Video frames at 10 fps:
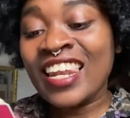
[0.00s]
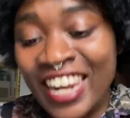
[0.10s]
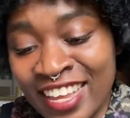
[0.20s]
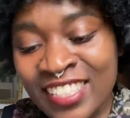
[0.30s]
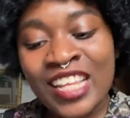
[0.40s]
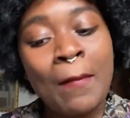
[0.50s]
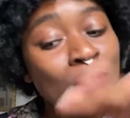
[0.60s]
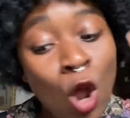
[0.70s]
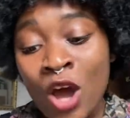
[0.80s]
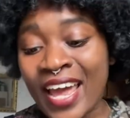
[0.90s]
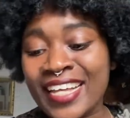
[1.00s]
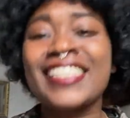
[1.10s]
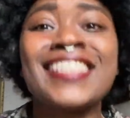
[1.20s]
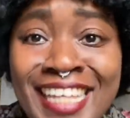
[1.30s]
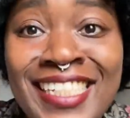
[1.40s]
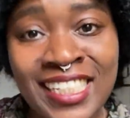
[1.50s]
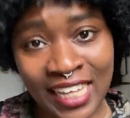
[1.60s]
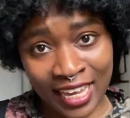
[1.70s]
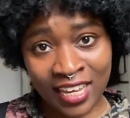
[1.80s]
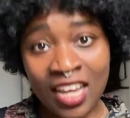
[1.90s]
leaves them longing,
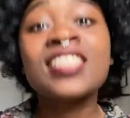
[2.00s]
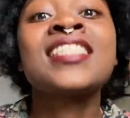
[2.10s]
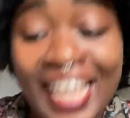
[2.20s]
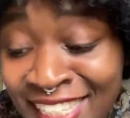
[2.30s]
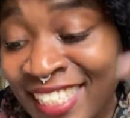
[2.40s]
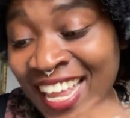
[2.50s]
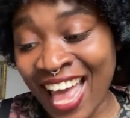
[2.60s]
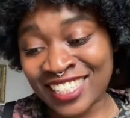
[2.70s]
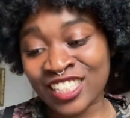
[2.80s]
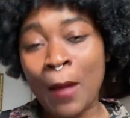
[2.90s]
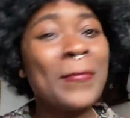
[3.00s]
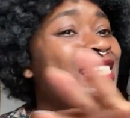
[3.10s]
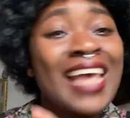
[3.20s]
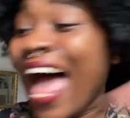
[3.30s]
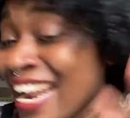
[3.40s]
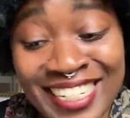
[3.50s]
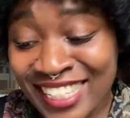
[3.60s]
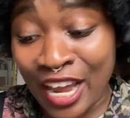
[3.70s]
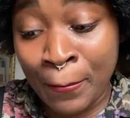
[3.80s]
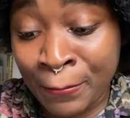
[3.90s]
seasick, says yes, means
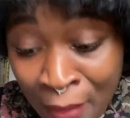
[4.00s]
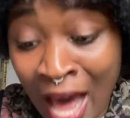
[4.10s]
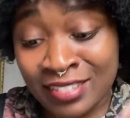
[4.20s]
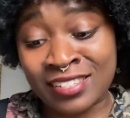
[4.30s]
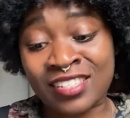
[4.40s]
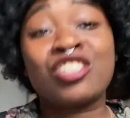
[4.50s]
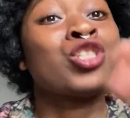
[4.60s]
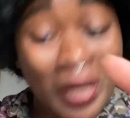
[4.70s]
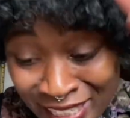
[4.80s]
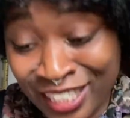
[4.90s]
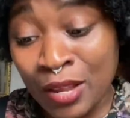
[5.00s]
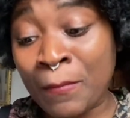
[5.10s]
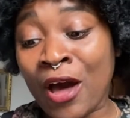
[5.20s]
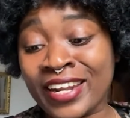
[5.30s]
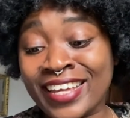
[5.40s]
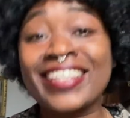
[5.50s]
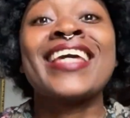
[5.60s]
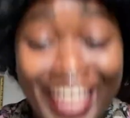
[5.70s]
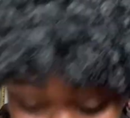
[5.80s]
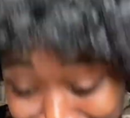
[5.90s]
everything but, tricks the body,
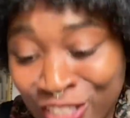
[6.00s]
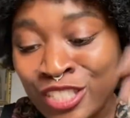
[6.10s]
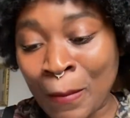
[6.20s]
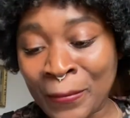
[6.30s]
kills the